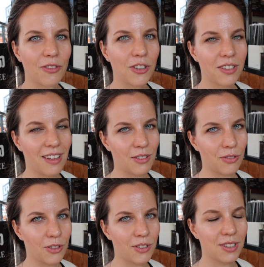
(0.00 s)
First things
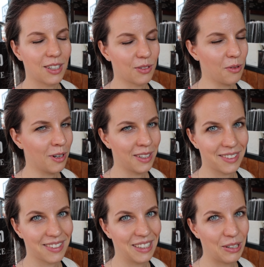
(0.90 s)
first, as always,
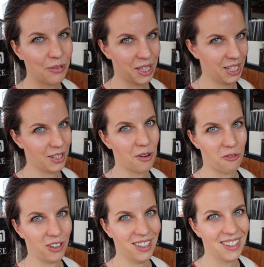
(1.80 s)
we need a coffee.